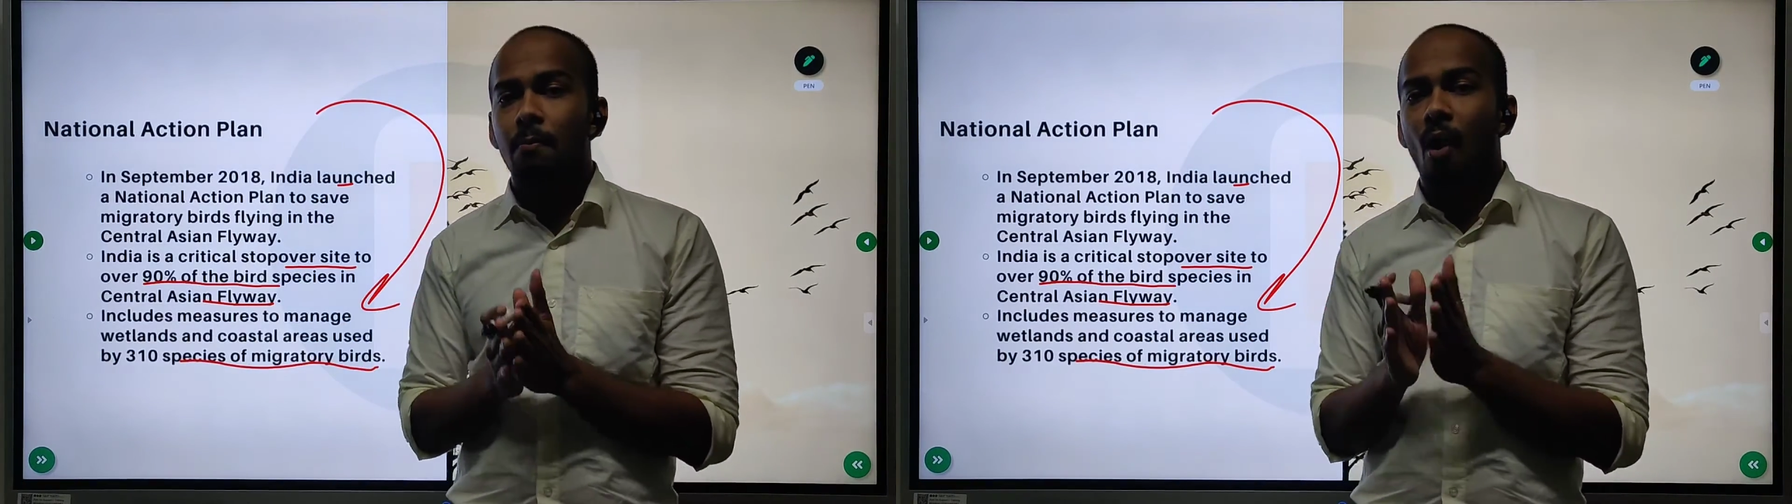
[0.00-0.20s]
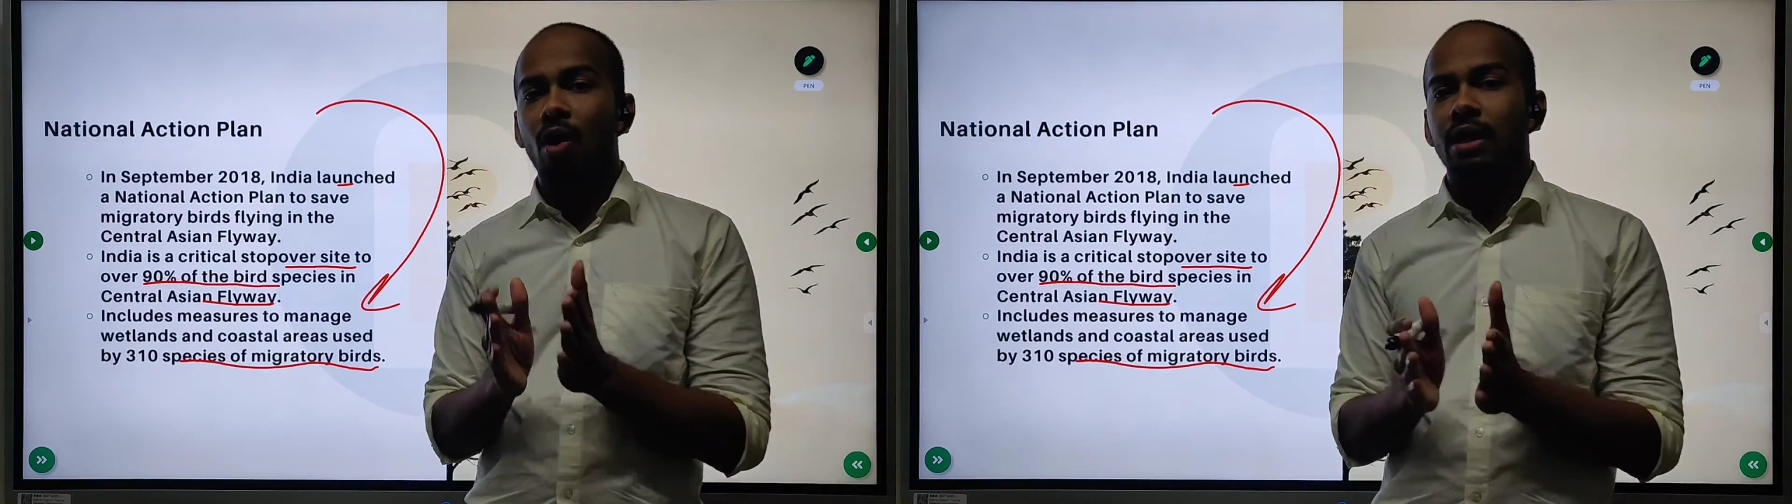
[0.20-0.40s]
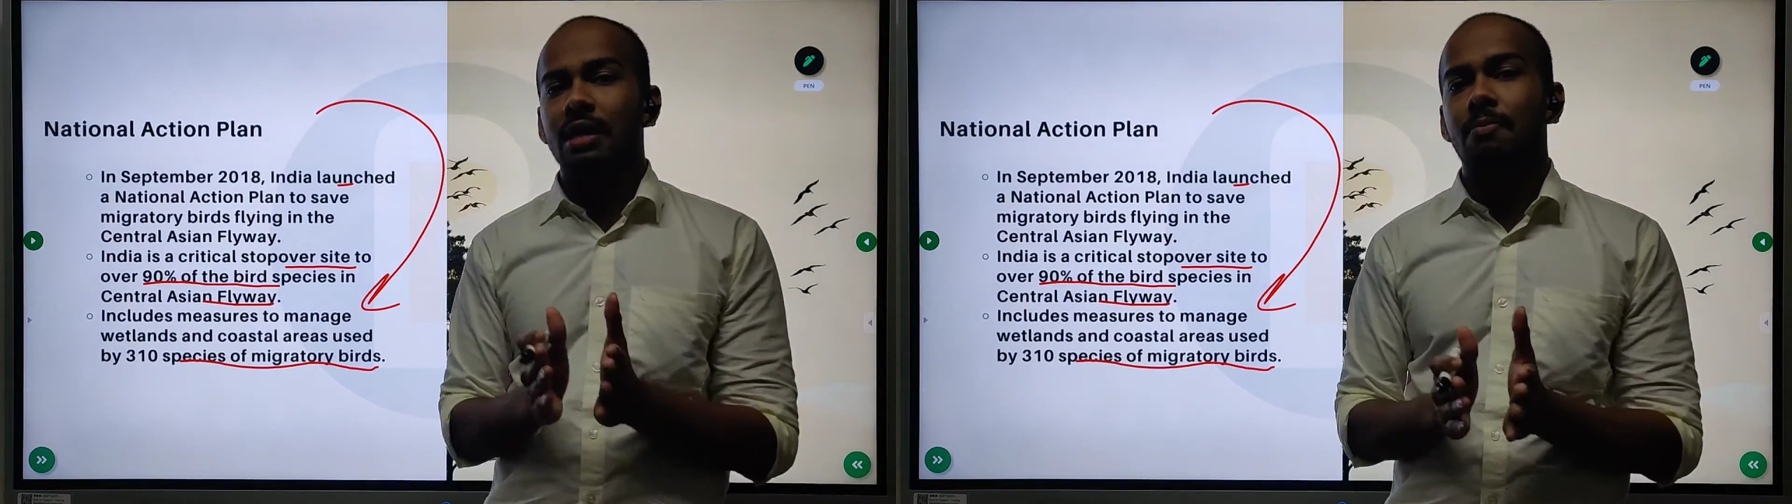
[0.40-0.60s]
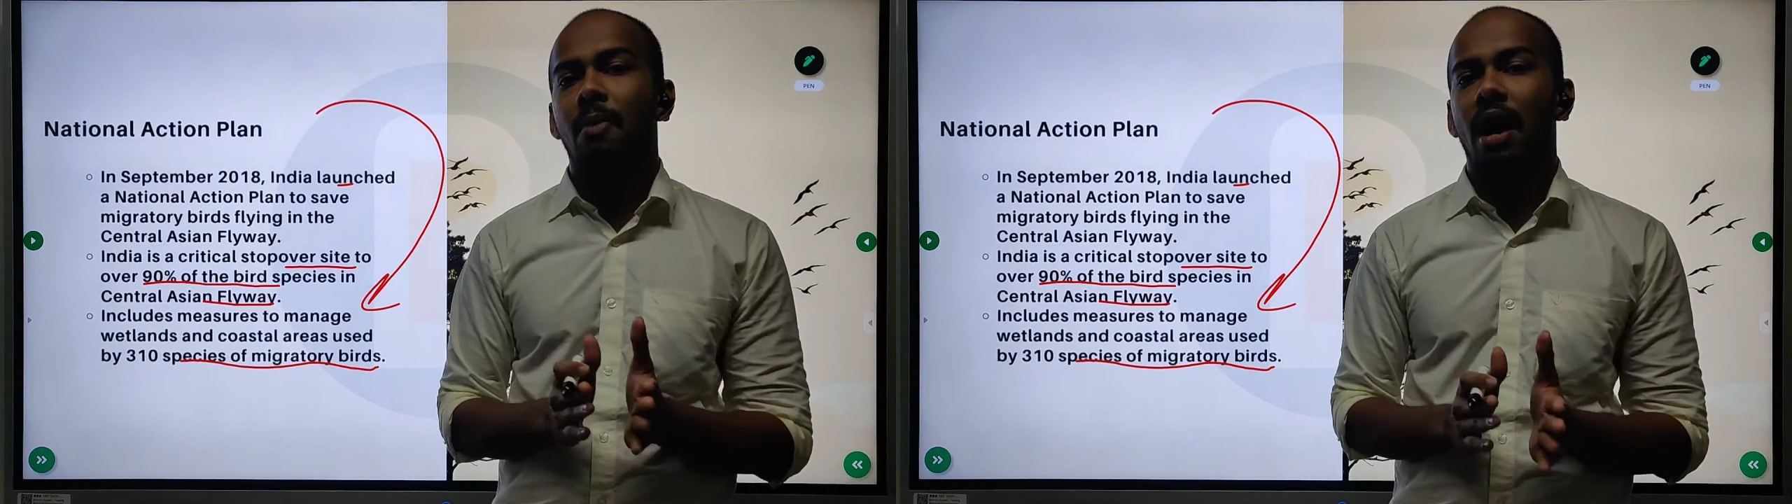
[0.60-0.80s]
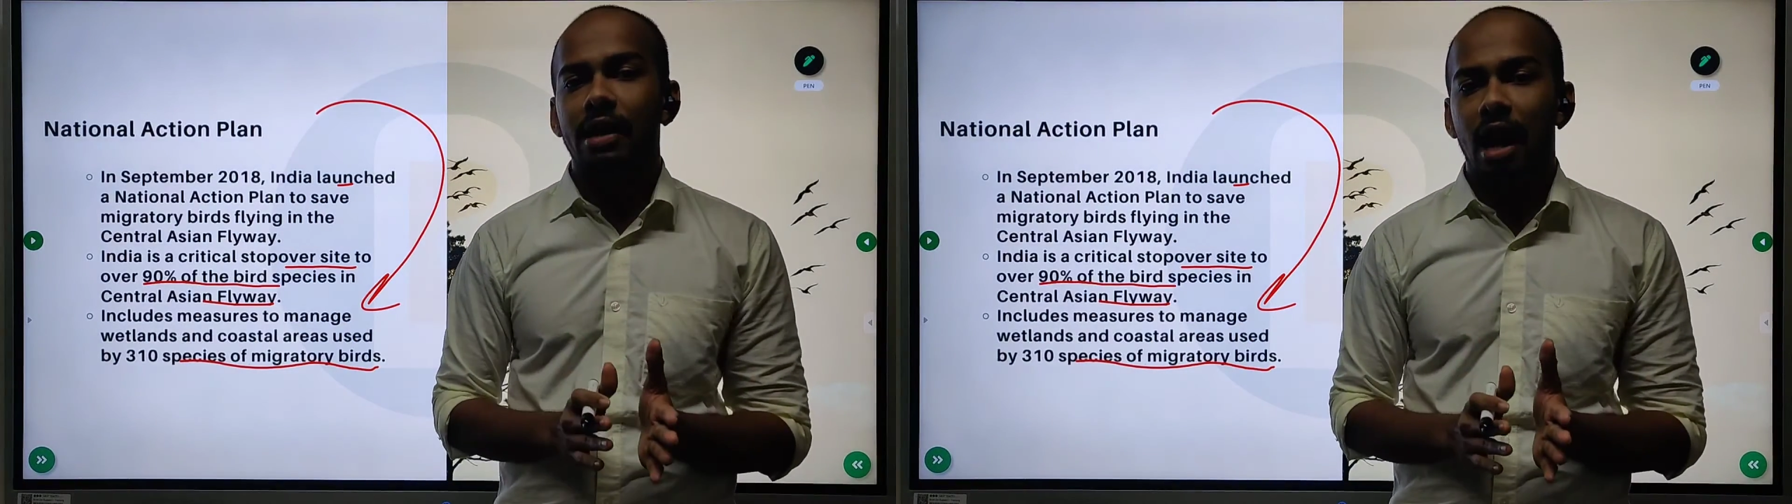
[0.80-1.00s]
brought in
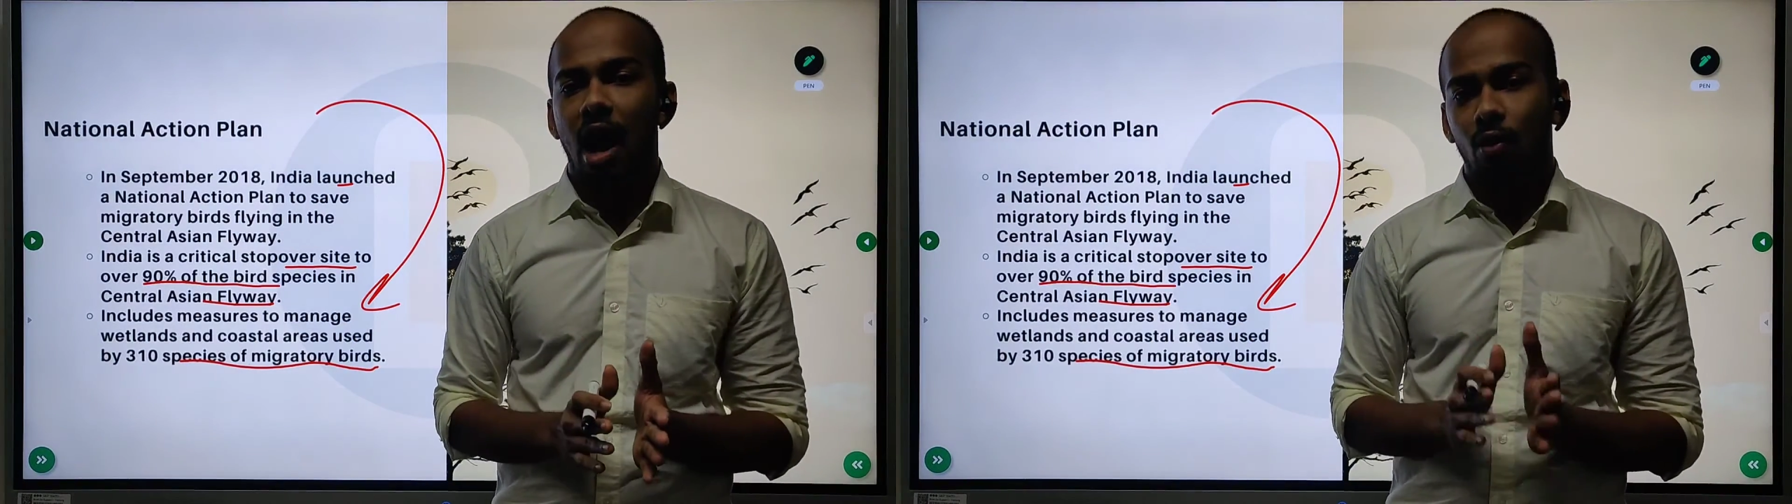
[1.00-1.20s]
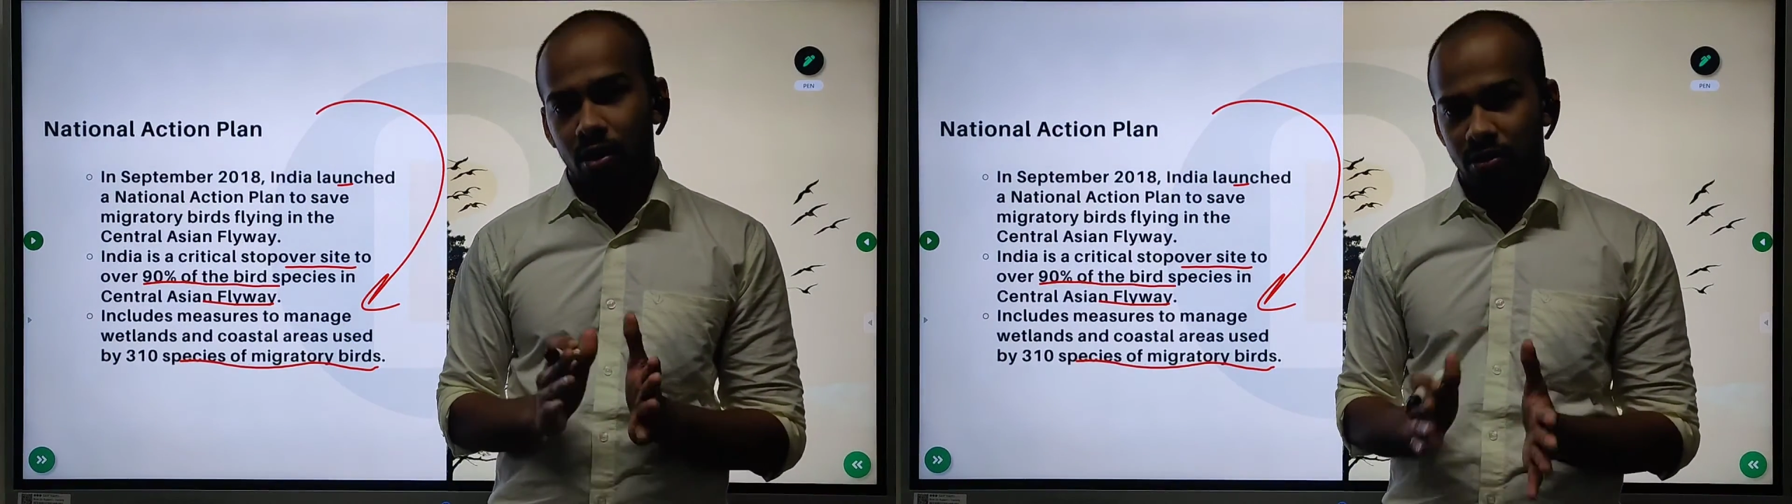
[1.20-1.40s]
by our